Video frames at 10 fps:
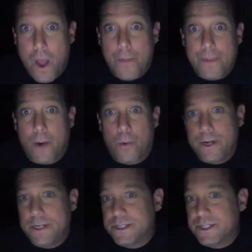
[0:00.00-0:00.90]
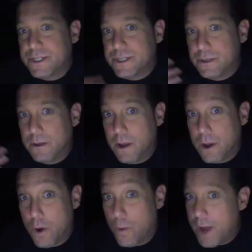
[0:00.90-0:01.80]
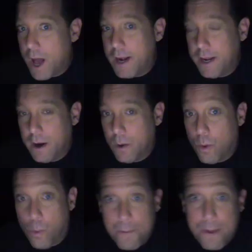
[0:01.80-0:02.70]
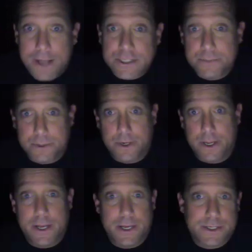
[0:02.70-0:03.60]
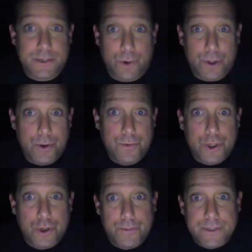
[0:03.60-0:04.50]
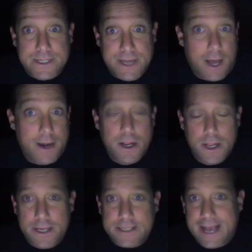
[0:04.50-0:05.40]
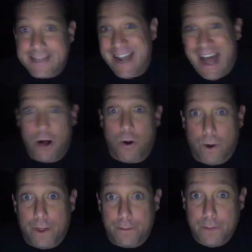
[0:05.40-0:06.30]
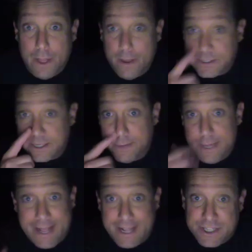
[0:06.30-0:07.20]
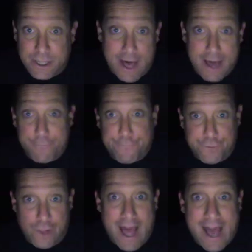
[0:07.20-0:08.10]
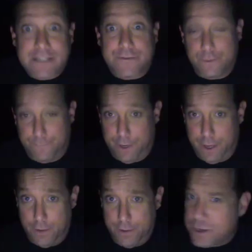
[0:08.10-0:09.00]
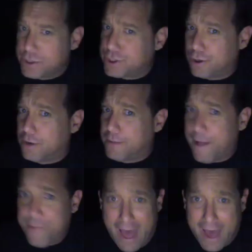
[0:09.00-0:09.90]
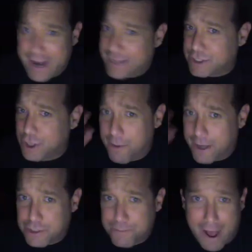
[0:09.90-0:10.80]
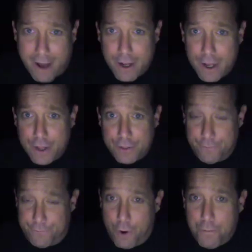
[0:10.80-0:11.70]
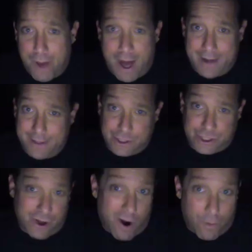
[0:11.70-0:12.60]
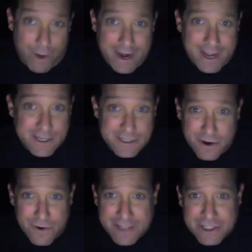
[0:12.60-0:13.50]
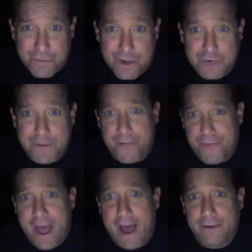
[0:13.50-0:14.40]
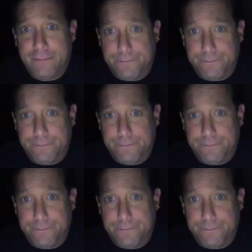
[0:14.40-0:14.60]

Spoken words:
Now, what is going on here? Well, one possibility is that what YouTube has done is has an algorithm. If somebody gets a lot of flags for the video, they're concerned about that. Not so much about the vote botting, the star ratings. No, not so much about that.